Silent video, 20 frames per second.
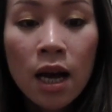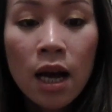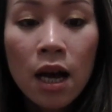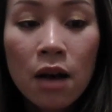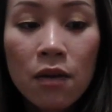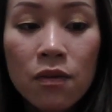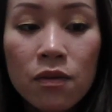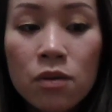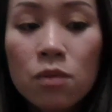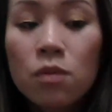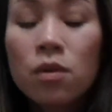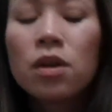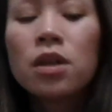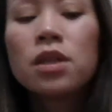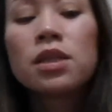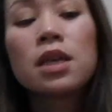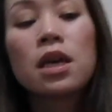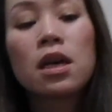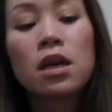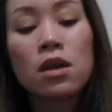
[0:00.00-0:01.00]

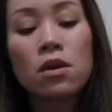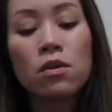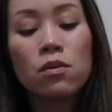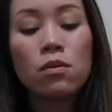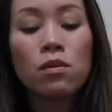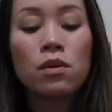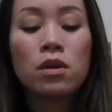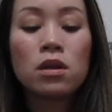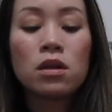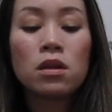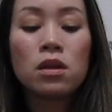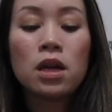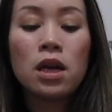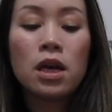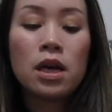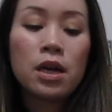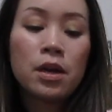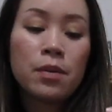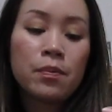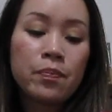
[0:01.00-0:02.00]
afterwards I will
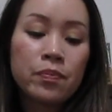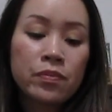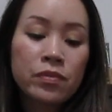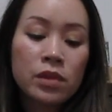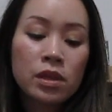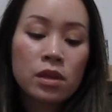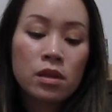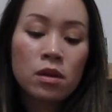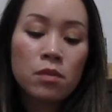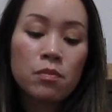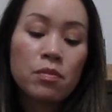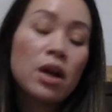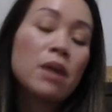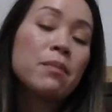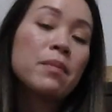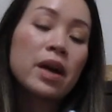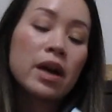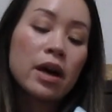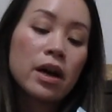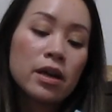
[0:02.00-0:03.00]
prime
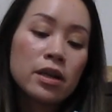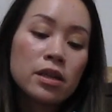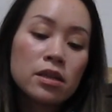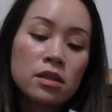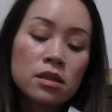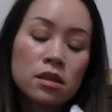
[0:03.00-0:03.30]
my eyes.